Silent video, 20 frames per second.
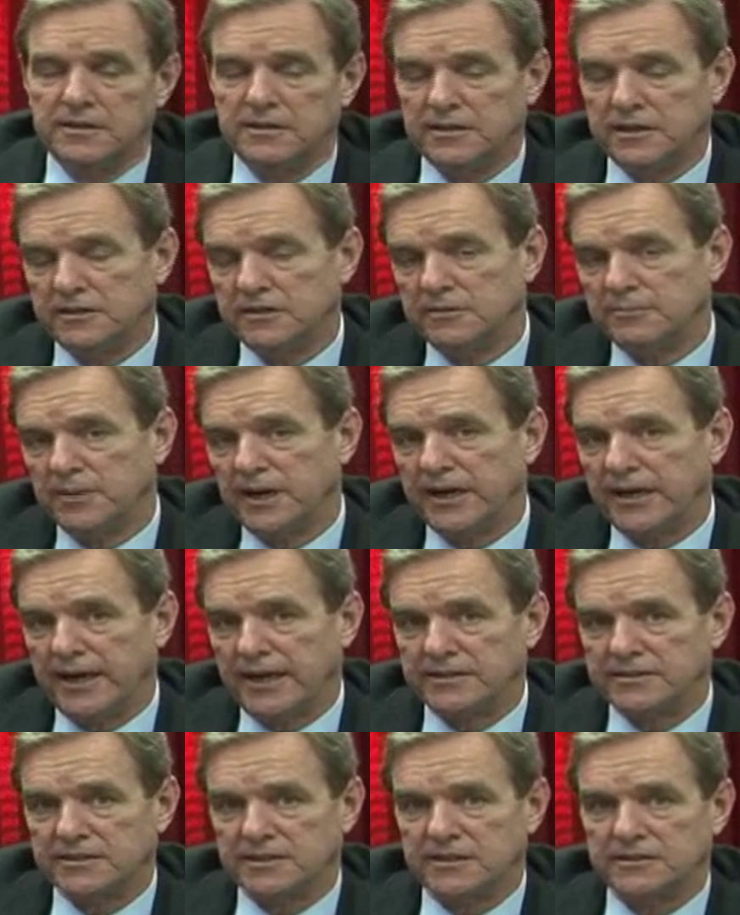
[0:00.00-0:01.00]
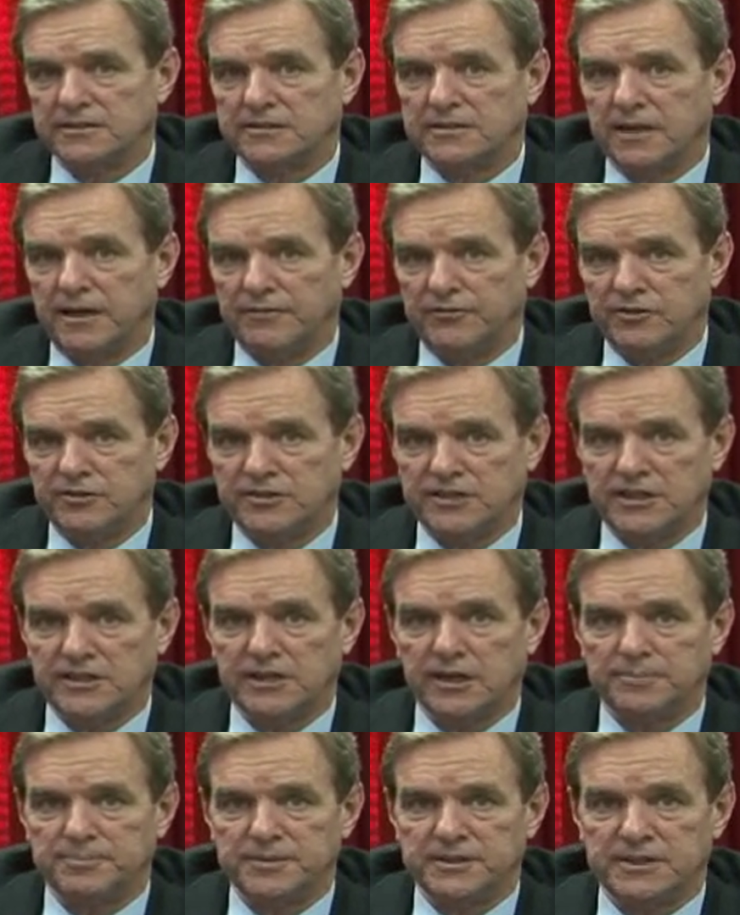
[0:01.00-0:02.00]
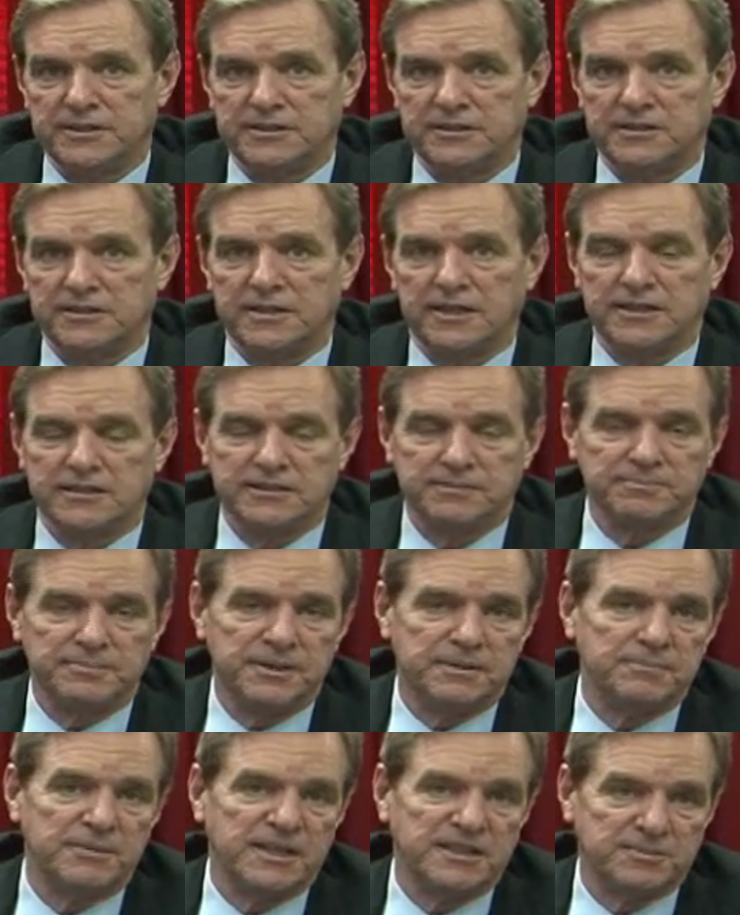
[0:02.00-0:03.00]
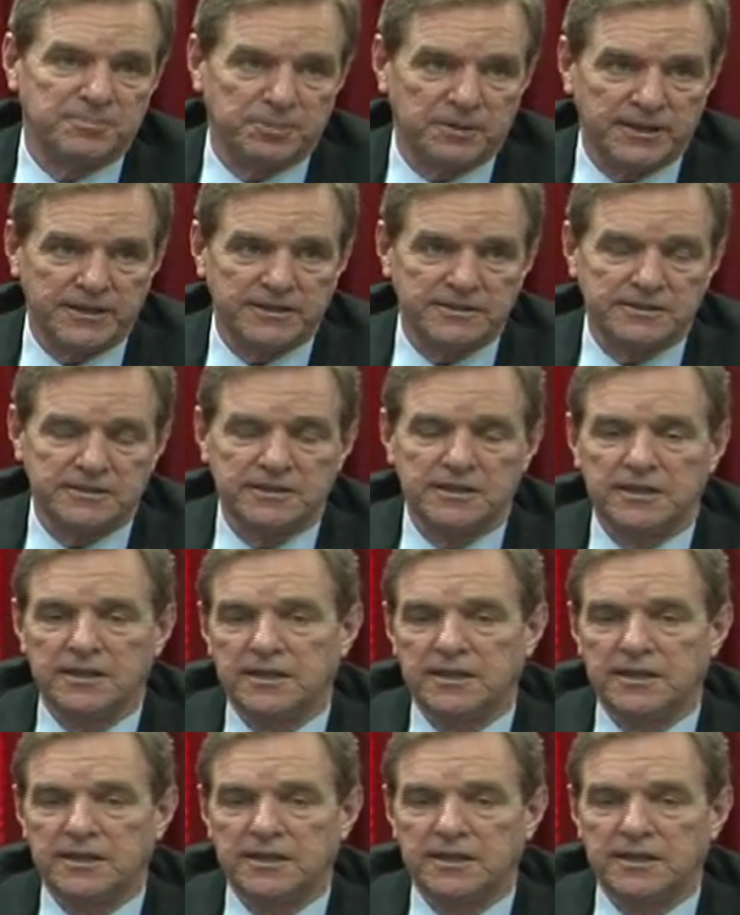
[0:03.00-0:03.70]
then you might ask us, have you seen our petition? Has it been misplaced?